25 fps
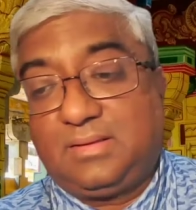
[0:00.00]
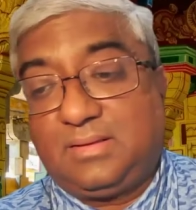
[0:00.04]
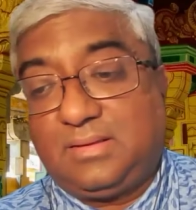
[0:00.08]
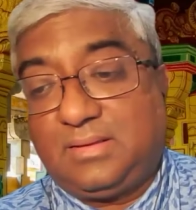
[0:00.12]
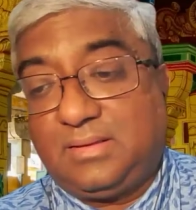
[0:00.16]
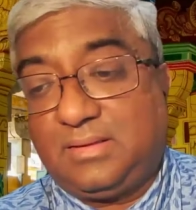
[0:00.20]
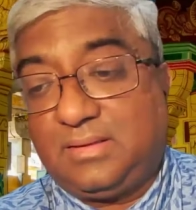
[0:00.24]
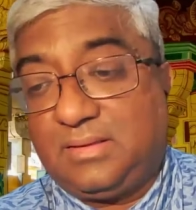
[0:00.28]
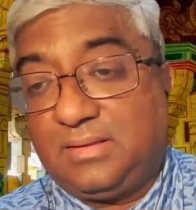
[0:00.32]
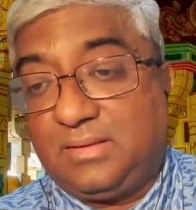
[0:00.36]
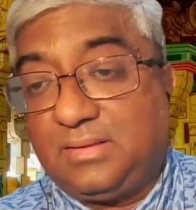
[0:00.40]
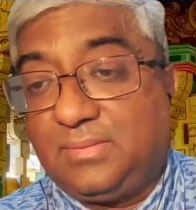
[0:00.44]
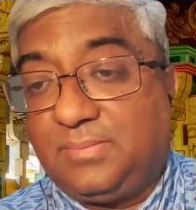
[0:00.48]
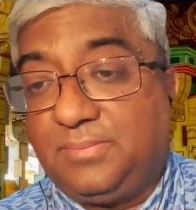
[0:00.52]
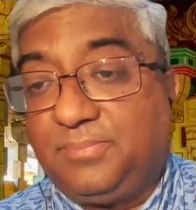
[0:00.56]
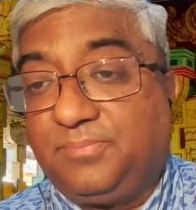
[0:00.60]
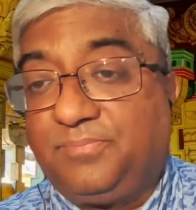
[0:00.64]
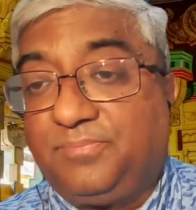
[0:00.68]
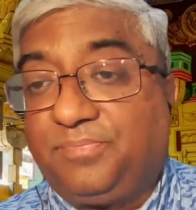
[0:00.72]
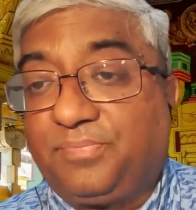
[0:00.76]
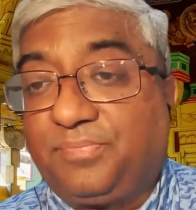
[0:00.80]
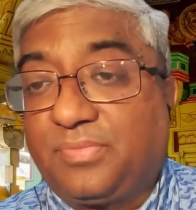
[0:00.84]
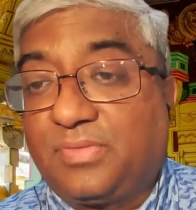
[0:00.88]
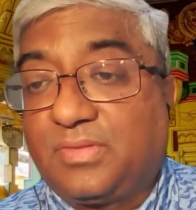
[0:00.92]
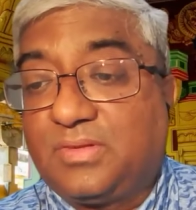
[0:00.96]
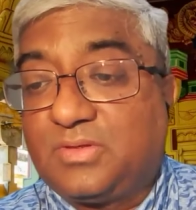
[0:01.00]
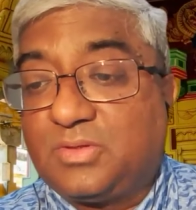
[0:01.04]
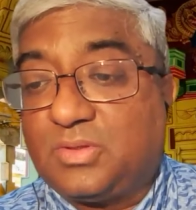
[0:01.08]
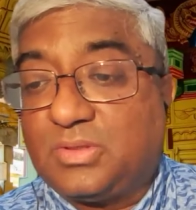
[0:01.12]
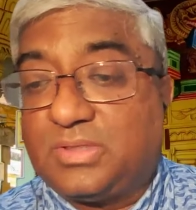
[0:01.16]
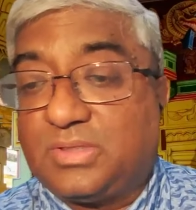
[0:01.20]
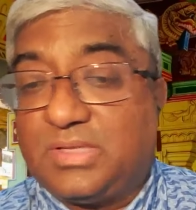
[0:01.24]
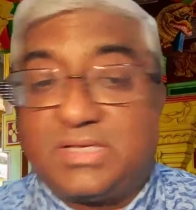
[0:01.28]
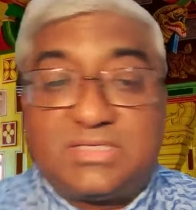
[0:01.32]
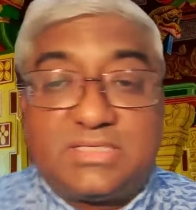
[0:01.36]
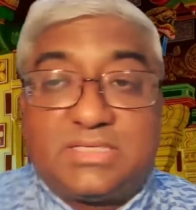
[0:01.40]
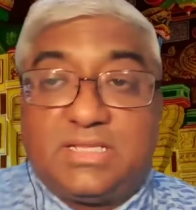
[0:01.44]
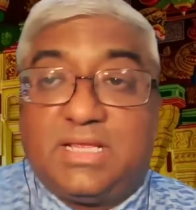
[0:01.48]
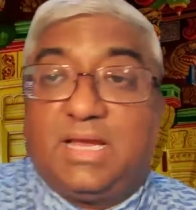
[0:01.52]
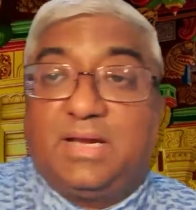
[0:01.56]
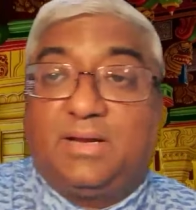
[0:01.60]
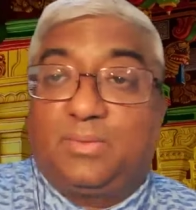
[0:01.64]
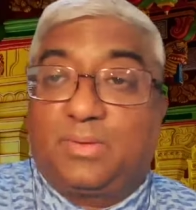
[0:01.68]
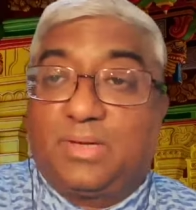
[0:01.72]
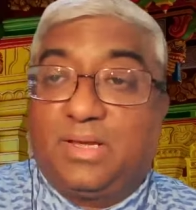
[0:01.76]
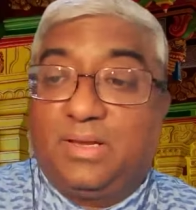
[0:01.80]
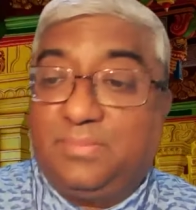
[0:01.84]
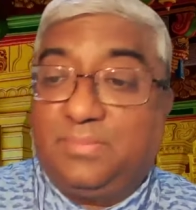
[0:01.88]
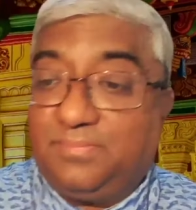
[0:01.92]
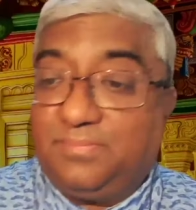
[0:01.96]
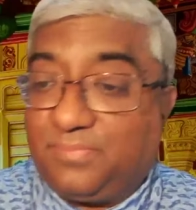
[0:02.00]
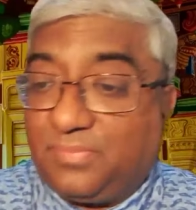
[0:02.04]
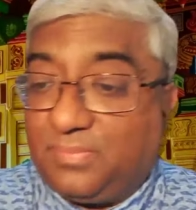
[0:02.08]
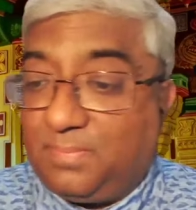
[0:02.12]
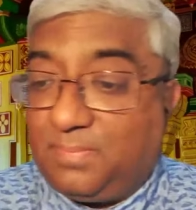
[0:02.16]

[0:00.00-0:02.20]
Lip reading: So that's that, okay.